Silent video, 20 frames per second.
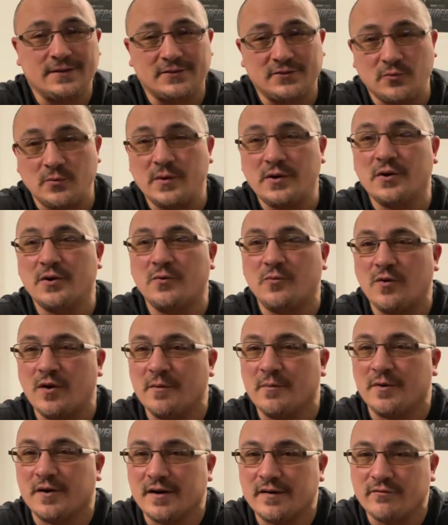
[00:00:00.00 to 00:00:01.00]
So we go to
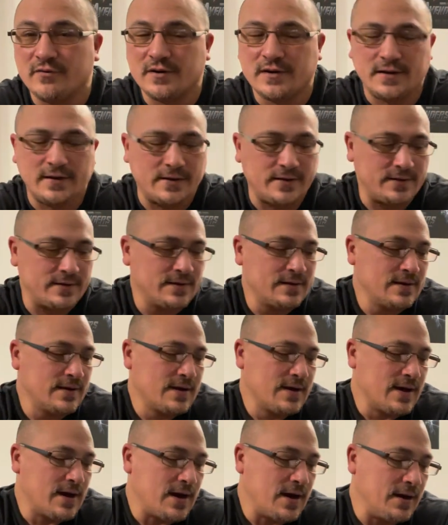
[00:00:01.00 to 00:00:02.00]
Walmart every day
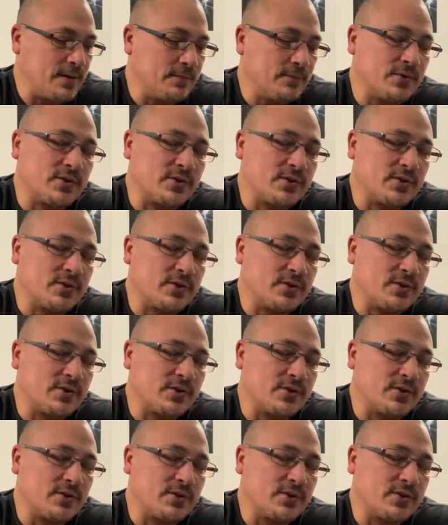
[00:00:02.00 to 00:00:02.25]
um,